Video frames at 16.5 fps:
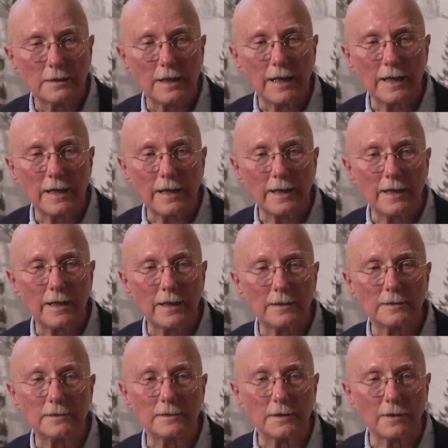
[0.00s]

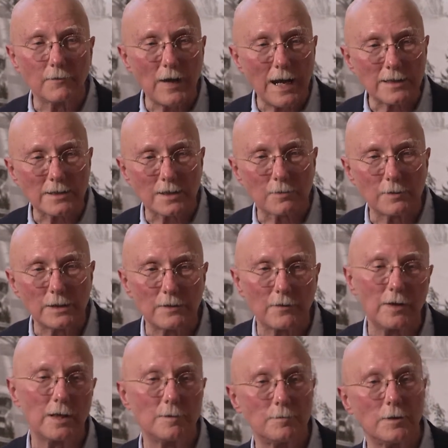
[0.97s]
and the faster we
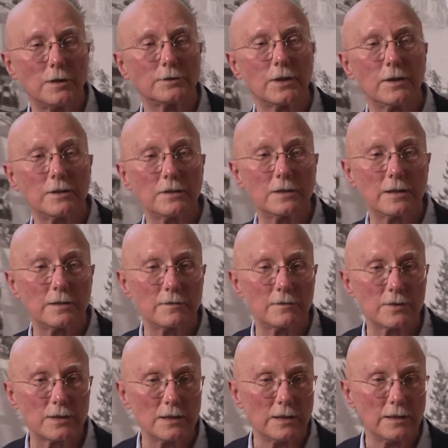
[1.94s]
develop
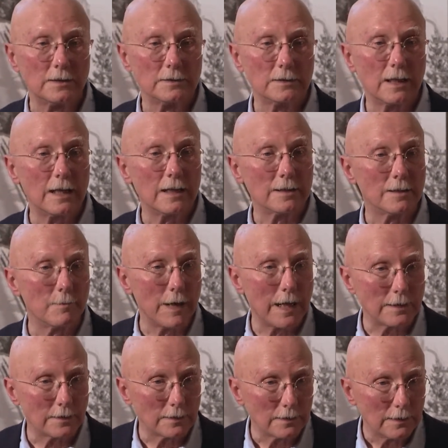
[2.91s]
alternatives, uh, the
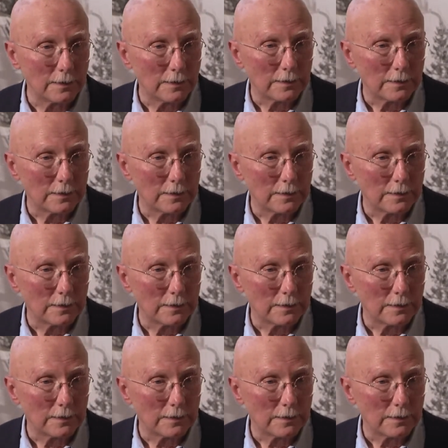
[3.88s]
better,